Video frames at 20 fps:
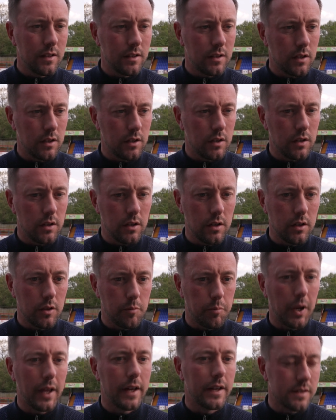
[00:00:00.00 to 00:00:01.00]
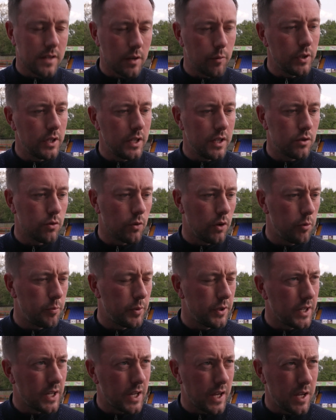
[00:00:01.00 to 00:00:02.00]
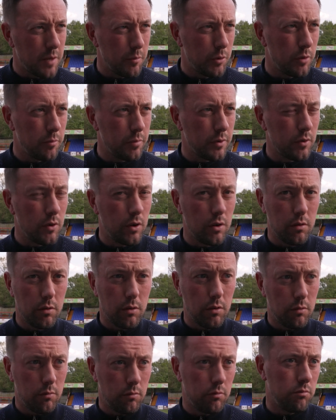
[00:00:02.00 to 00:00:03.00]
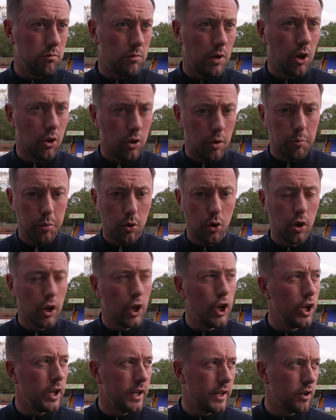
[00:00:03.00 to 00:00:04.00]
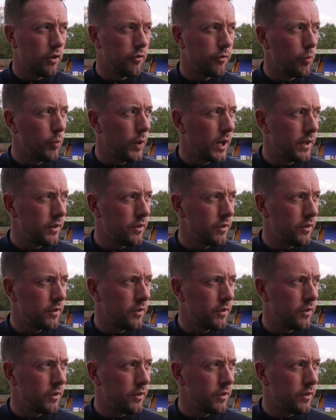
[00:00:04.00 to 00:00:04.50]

the the players that we need to open the game up uh, on the ball early enough and well